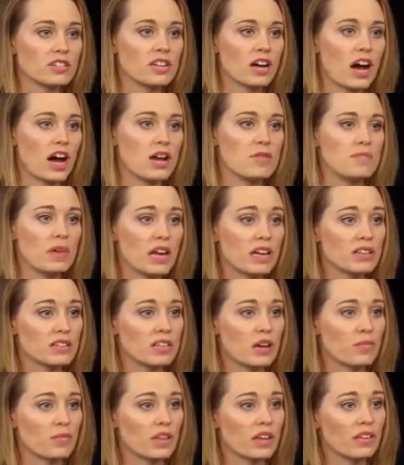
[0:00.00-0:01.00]
time, make
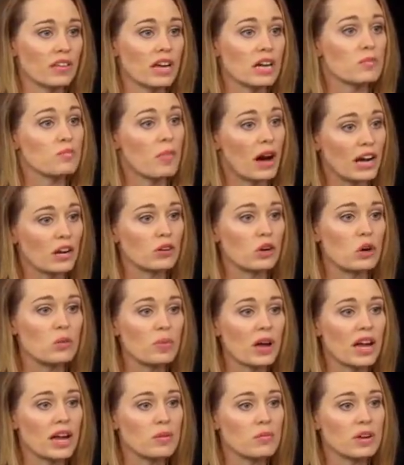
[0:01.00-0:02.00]
something like
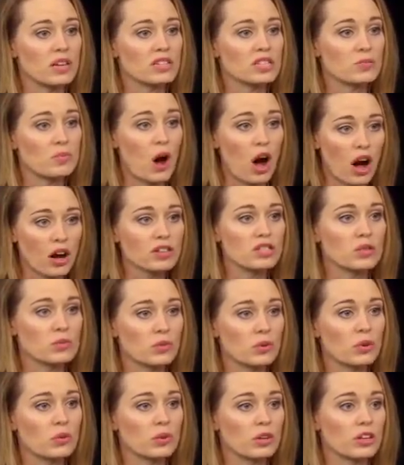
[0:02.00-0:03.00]
micropayments
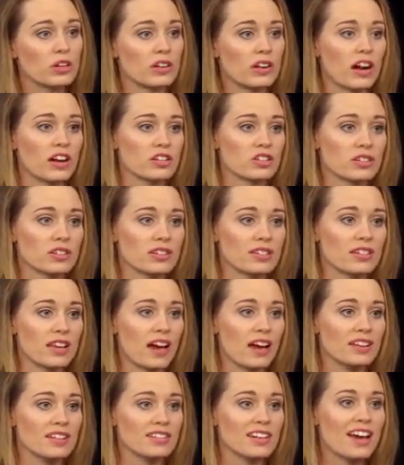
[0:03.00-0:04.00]
possible, where you can actually
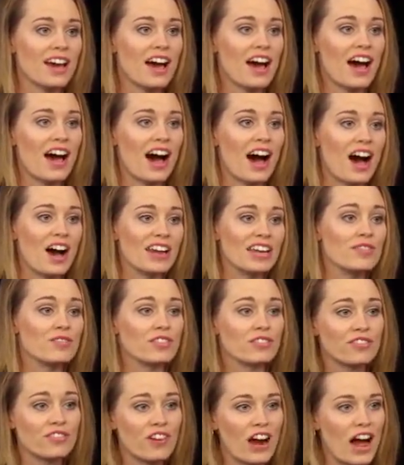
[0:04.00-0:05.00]
send
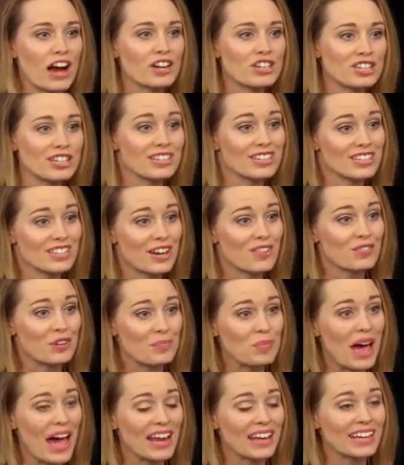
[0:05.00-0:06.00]
even fractions of a
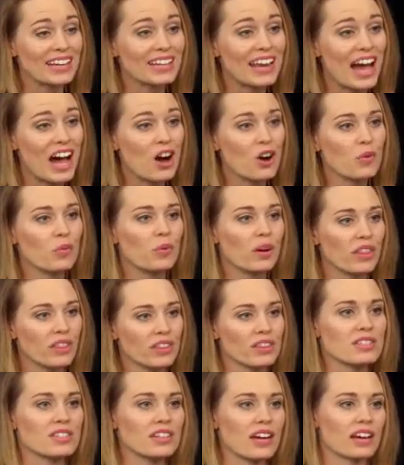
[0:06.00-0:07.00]
penny now with
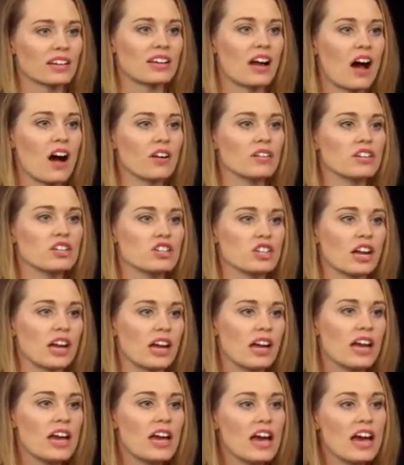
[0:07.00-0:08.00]
this
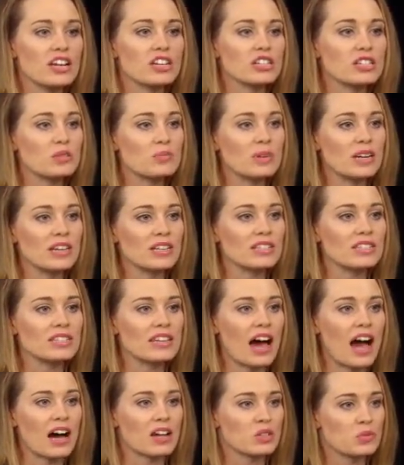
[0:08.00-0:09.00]
technology. It just means
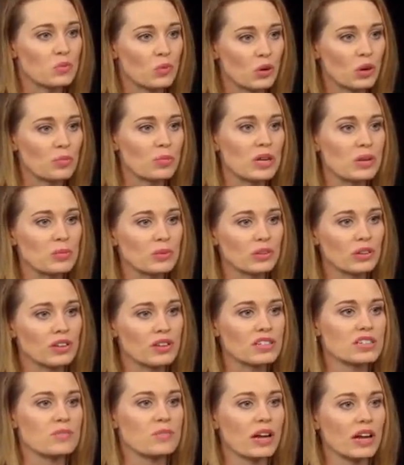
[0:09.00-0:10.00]
as more people are
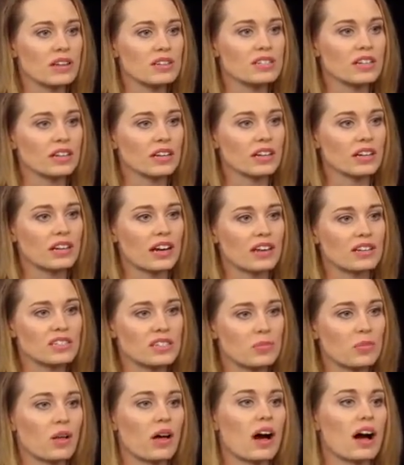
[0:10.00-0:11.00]
demanding it, as
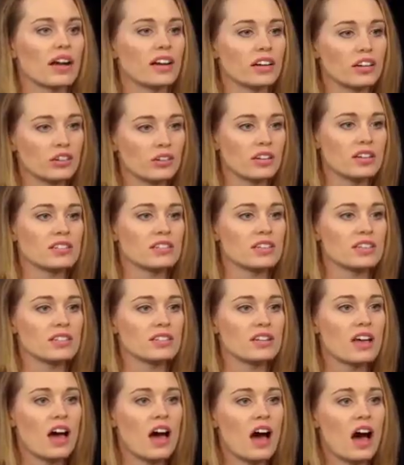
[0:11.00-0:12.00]
supply
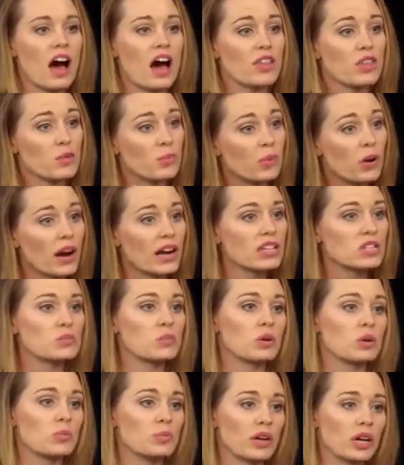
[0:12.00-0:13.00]
increases, the price
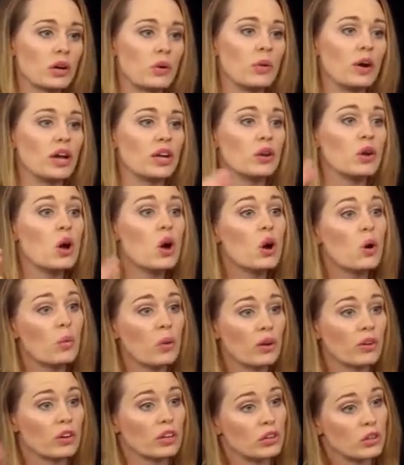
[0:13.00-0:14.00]
per Bitcoin
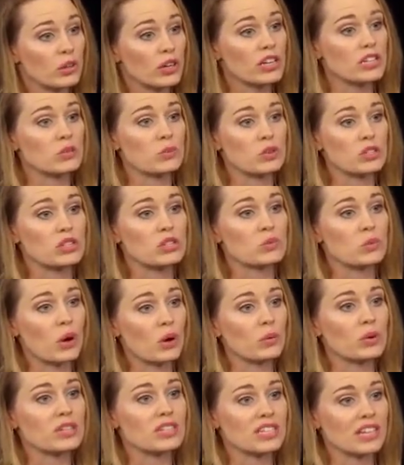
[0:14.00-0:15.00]
will increase, which is what
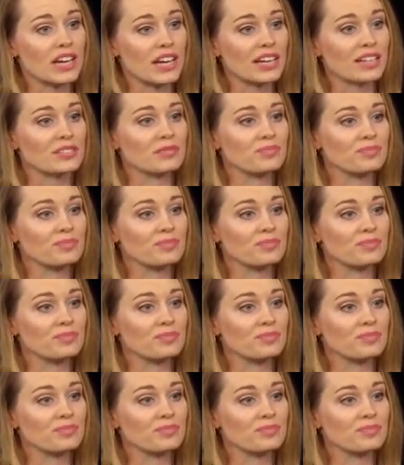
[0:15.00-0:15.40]
we're seeing.